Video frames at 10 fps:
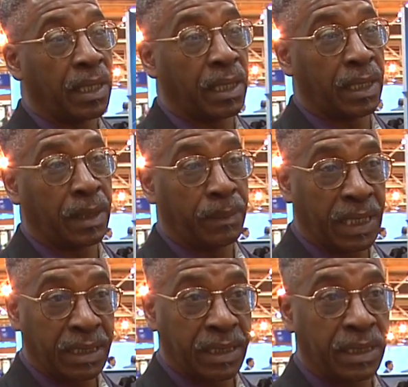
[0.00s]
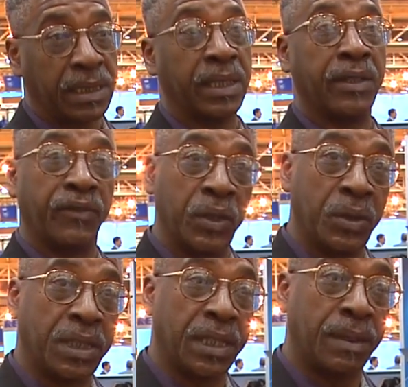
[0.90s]
Uh, buses, there are fuel
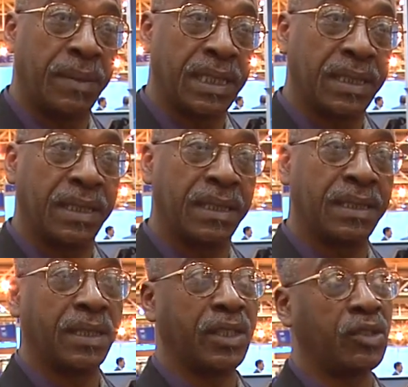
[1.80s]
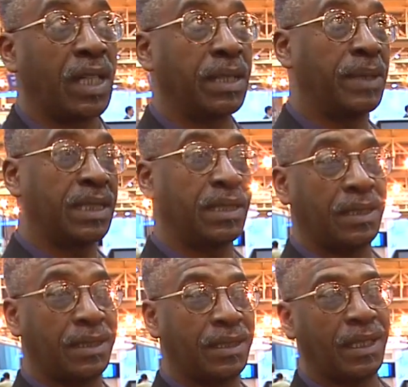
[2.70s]
cell buses, there are trolley
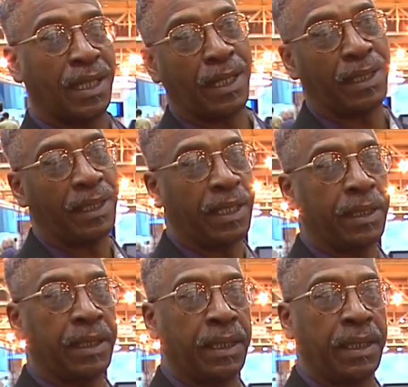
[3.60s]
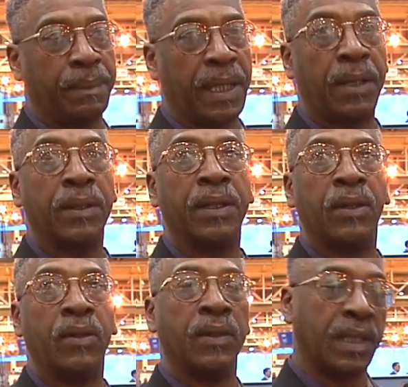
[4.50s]
buses that get the power
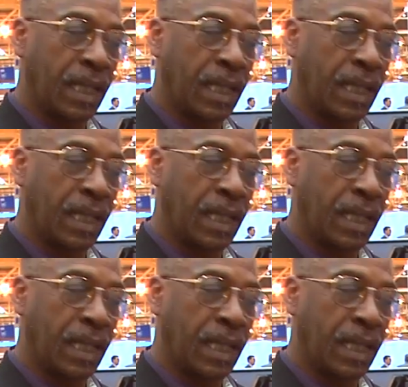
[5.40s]
over the